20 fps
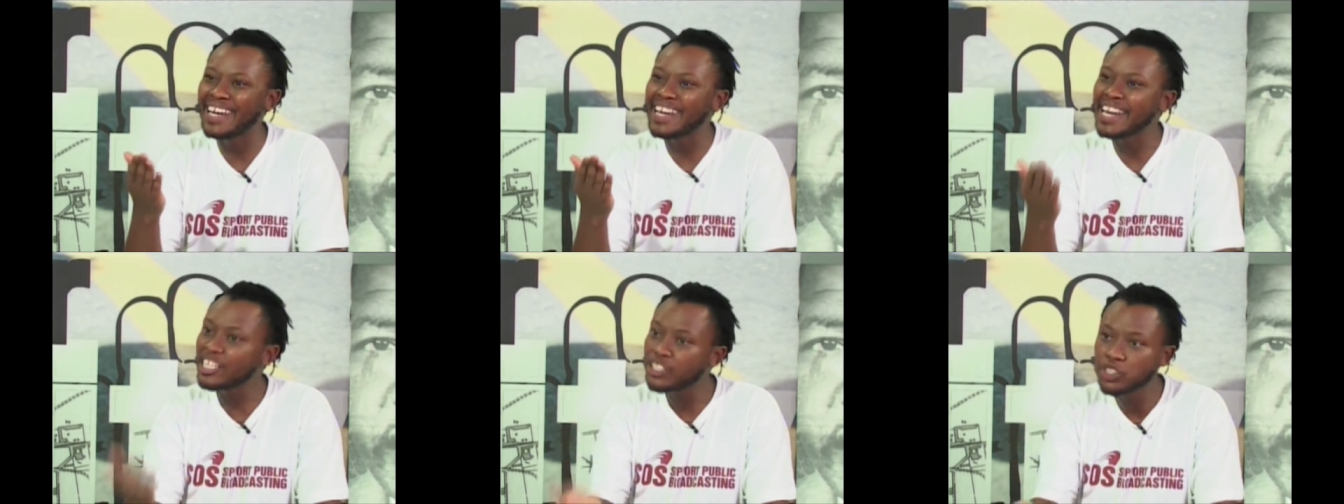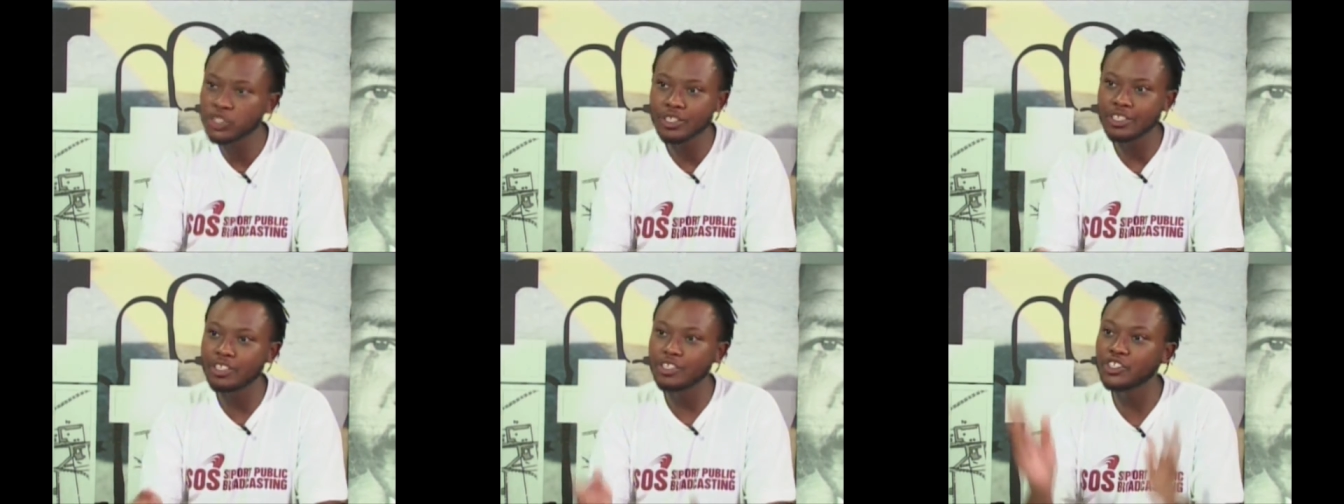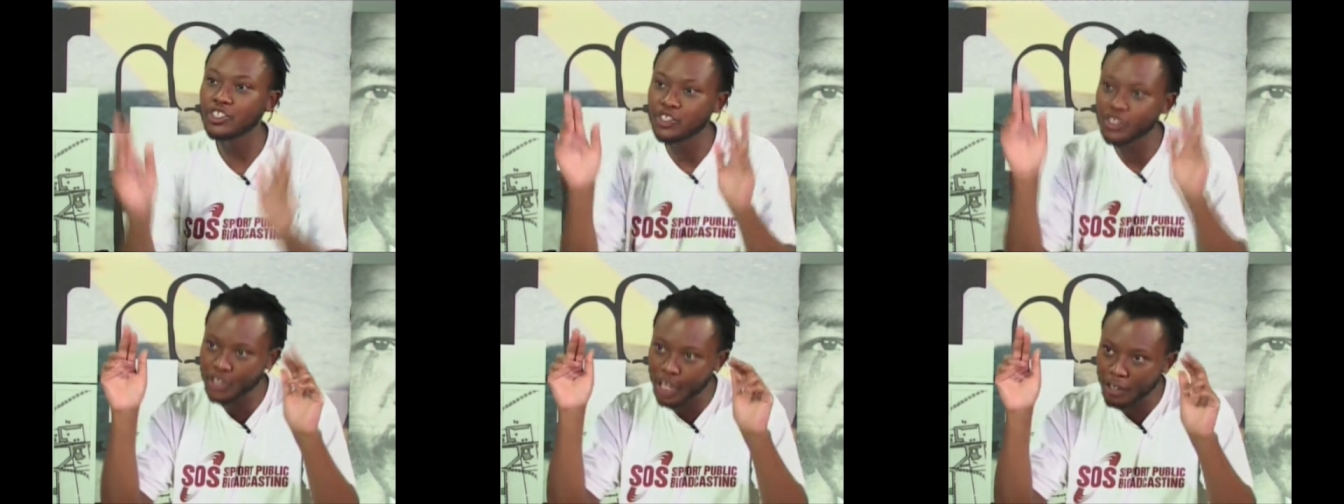initial
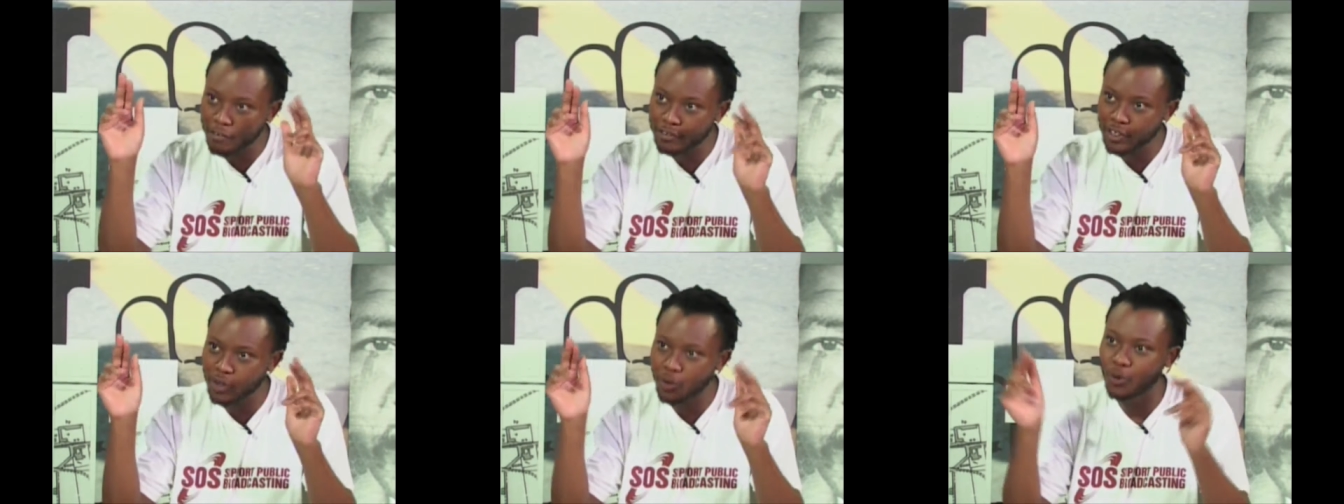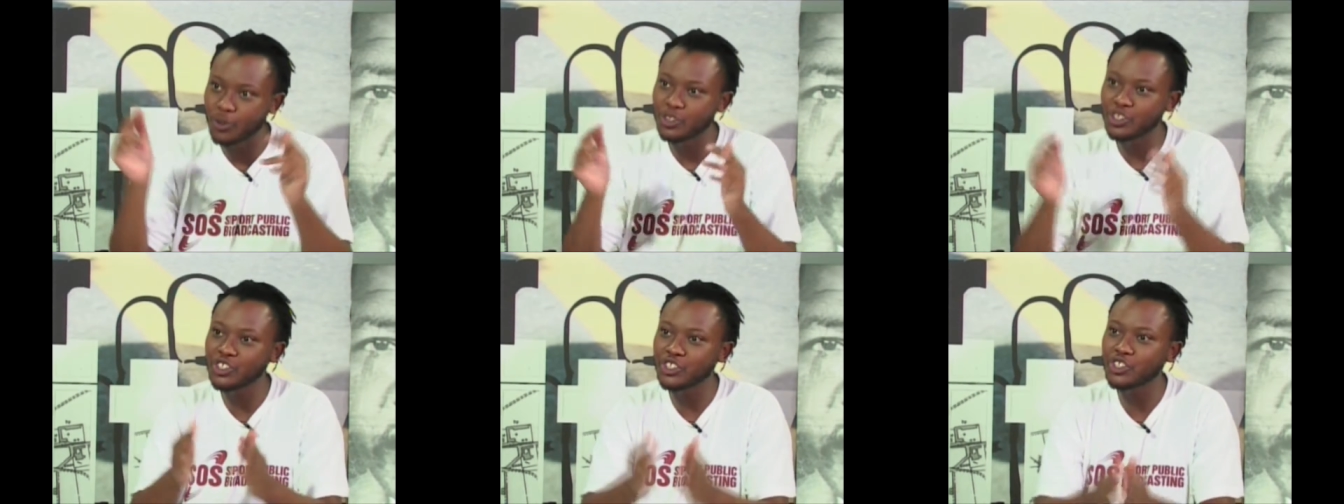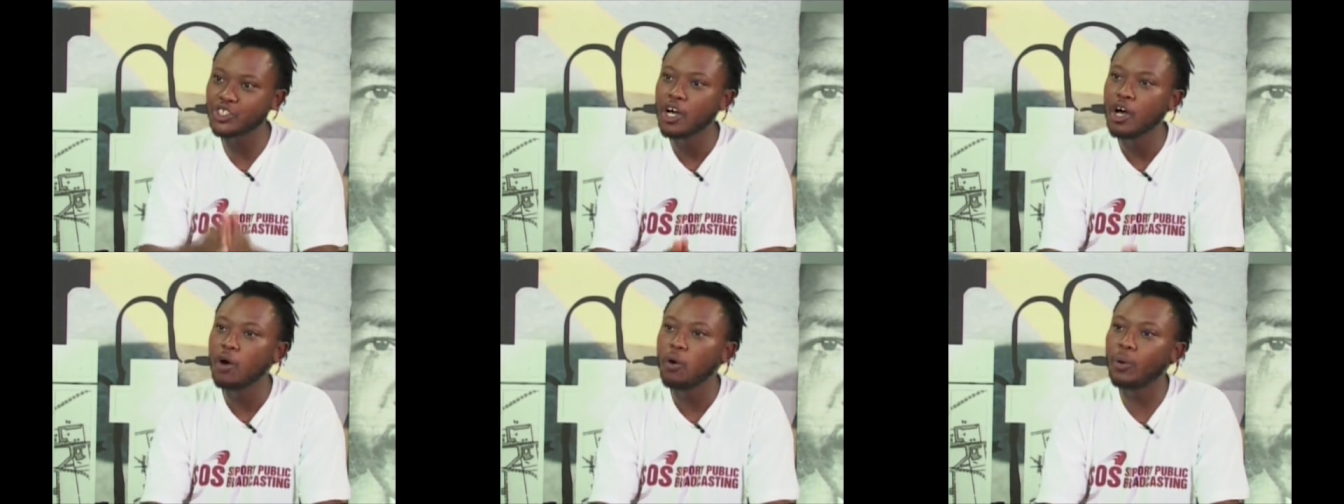soft
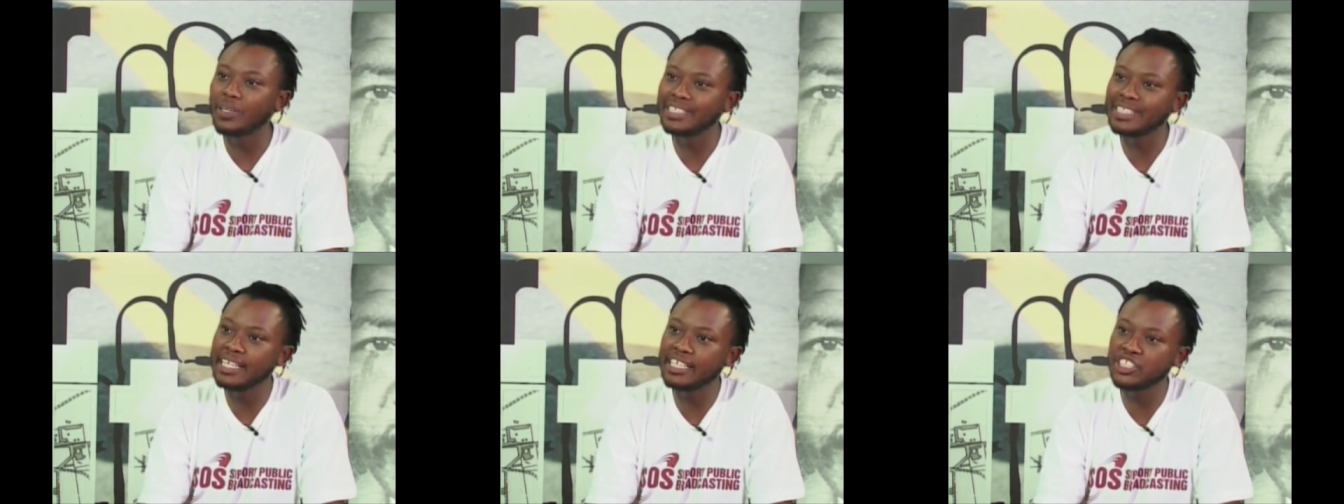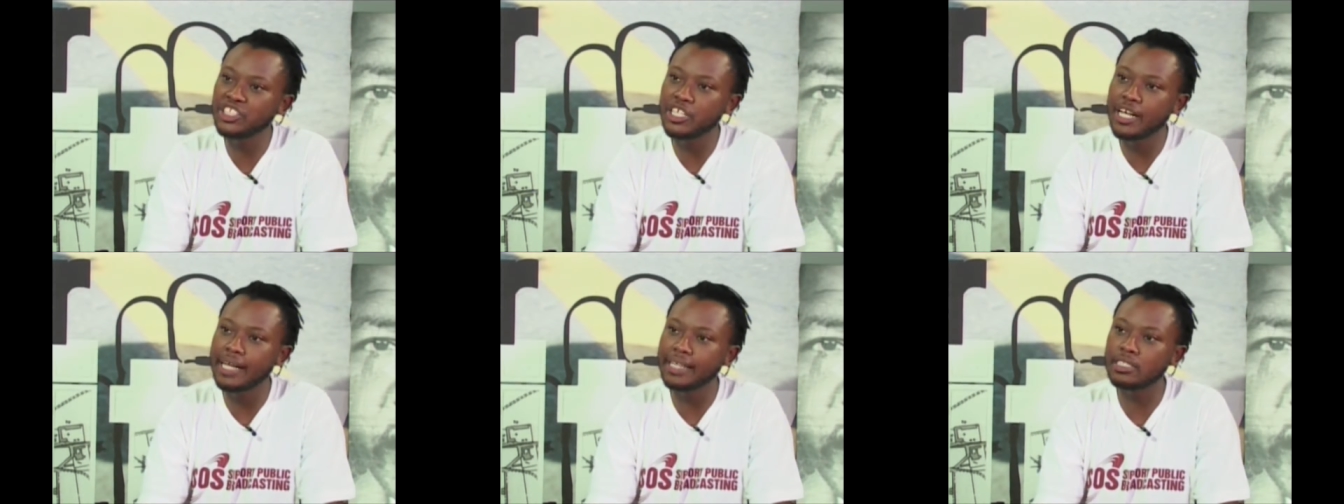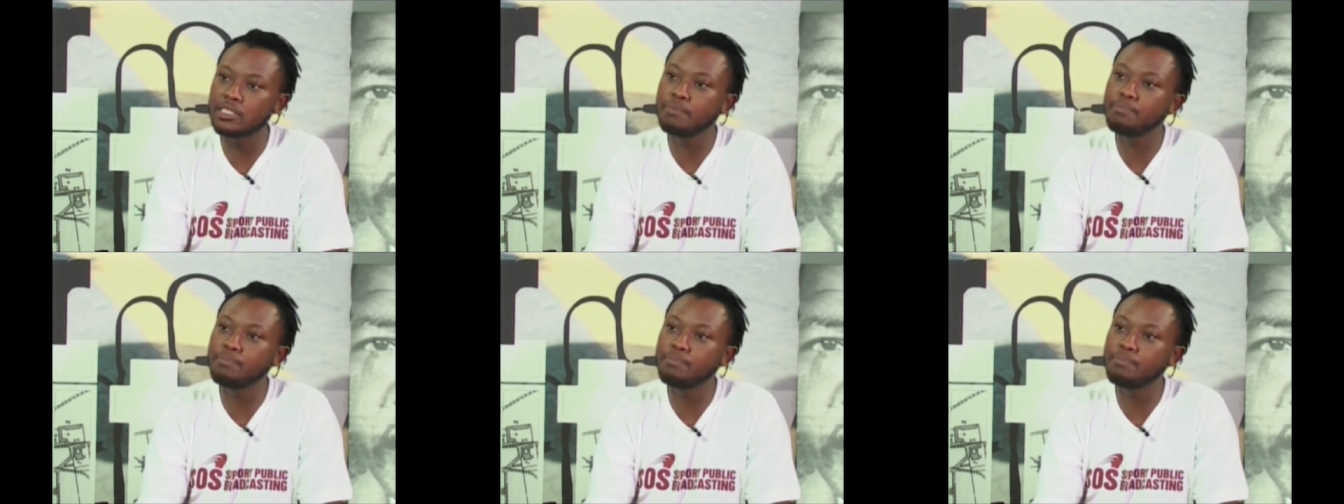launch was initiated